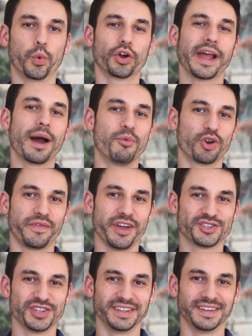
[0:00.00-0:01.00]
Workout
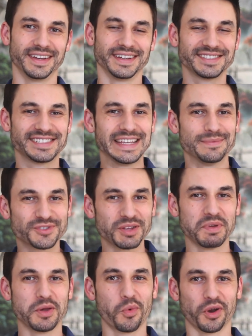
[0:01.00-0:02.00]
motivation seems to
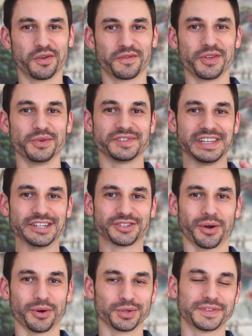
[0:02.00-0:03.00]
be one of those
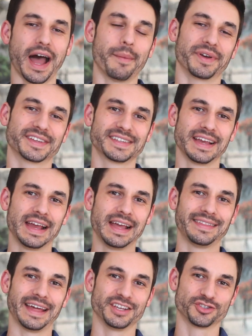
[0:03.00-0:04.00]
eternal topics
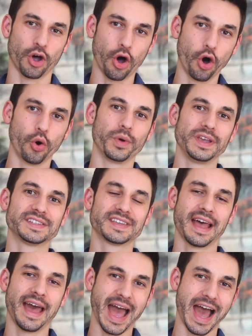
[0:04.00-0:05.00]
that is
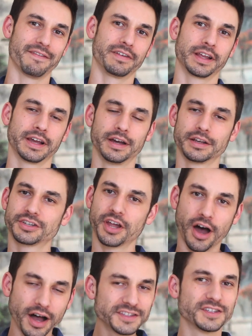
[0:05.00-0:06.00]
always having
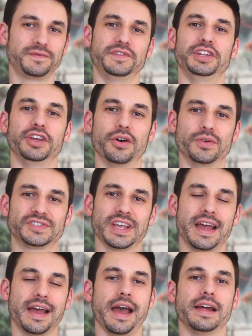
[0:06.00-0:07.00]
tons of
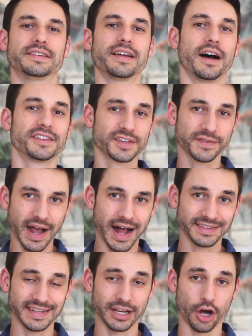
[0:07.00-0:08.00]
videos and tons of
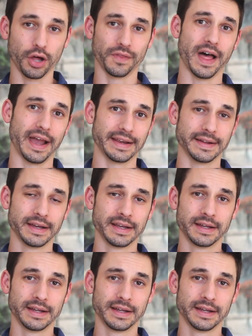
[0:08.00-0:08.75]
content online.